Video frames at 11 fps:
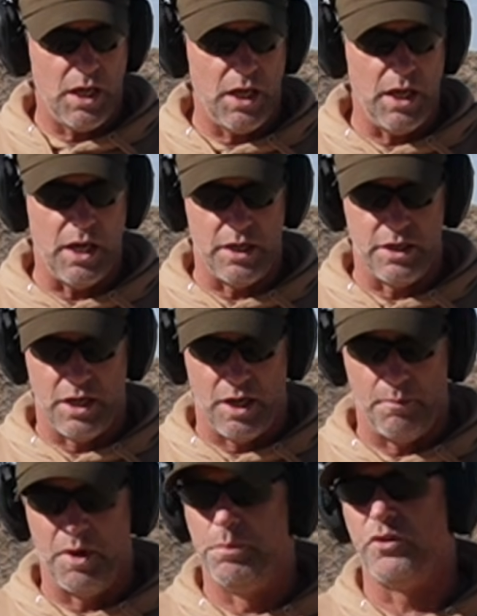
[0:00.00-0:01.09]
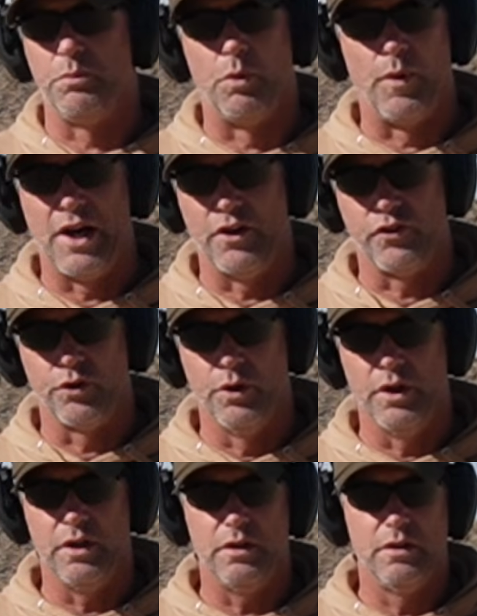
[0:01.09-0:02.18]
and I'm going to put some more rounds through
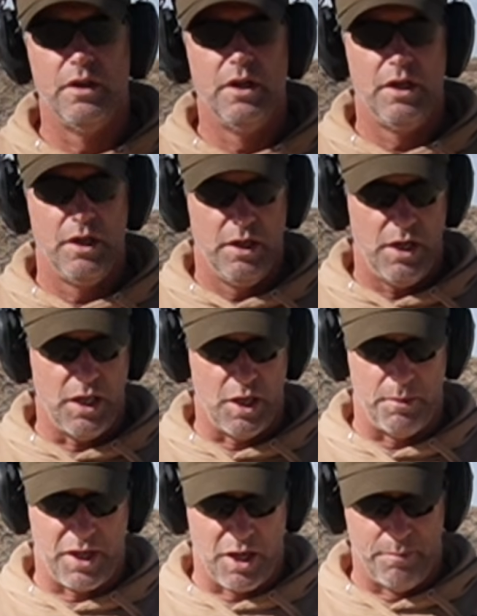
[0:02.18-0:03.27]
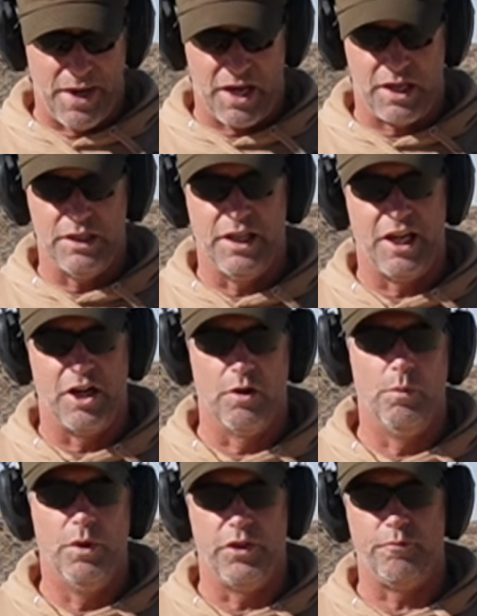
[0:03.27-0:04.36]
it, and then I'm going to come back later
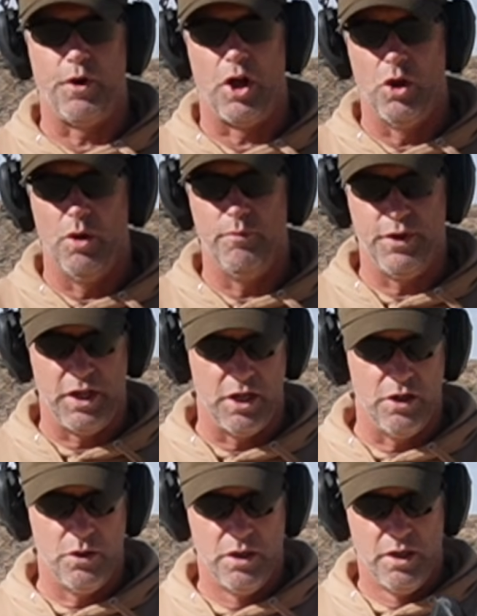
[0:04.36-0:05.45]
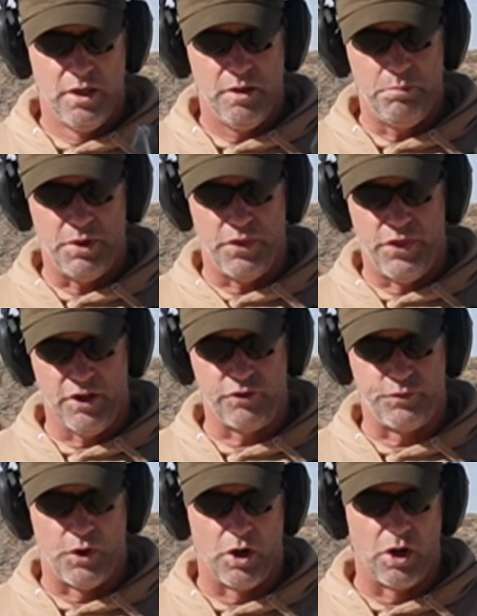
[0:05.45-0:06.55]
with a follow-up video. But thus
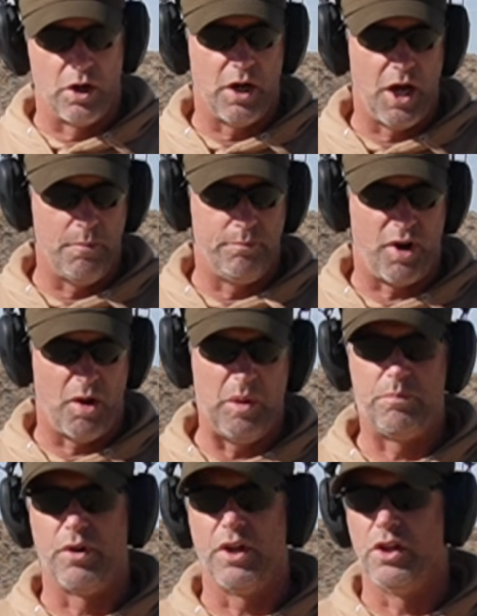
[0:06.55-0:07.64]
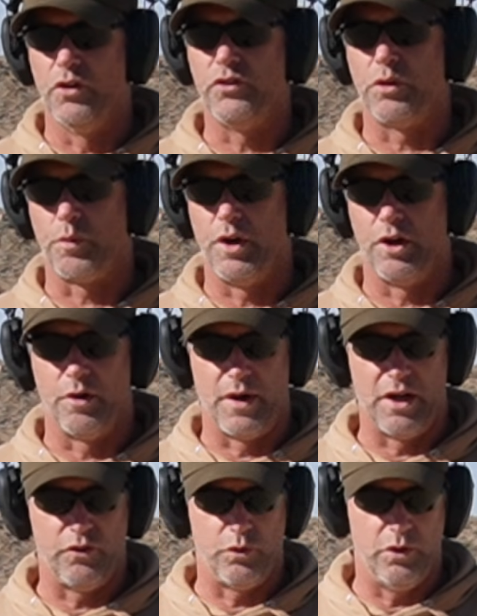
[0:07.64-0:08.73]
far, I'm probably pretty close to 300
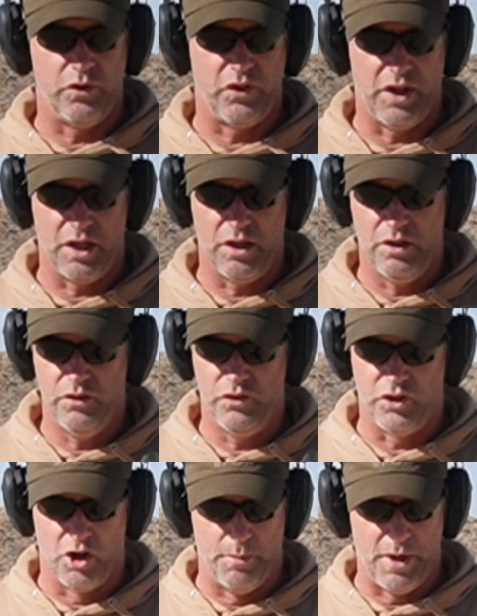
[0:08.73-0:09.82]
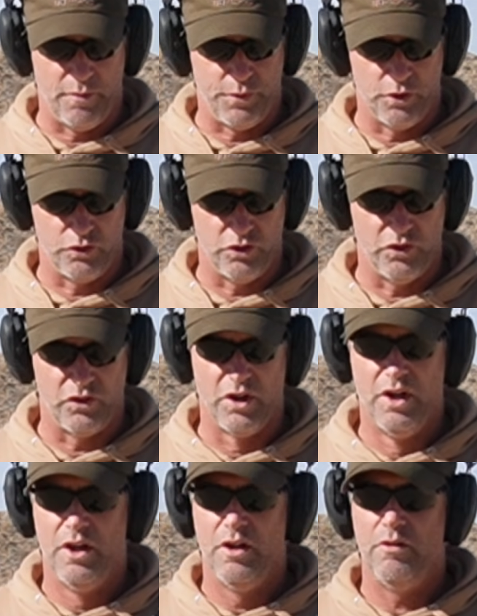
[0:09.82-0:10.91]
rounds to this thing. 0 malfunctions,
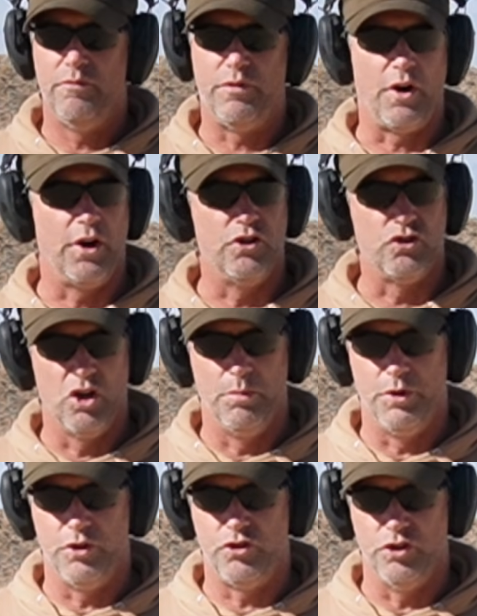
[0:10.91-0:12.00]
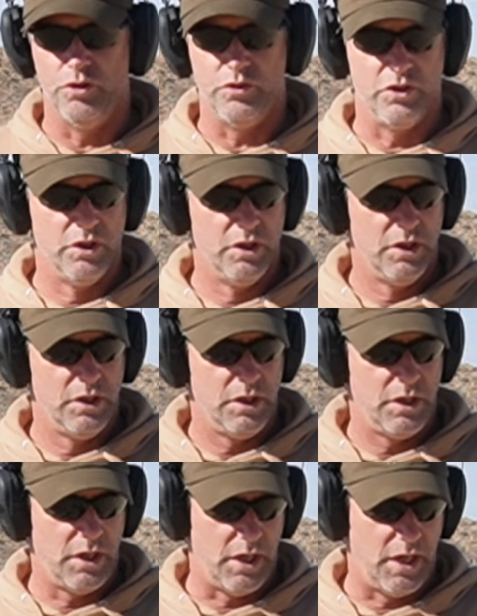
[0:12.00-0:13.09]
very enjoyable to shoot.
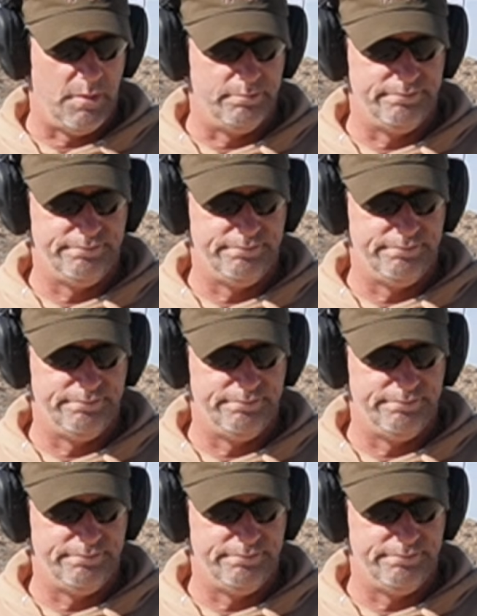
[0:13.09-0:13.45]
I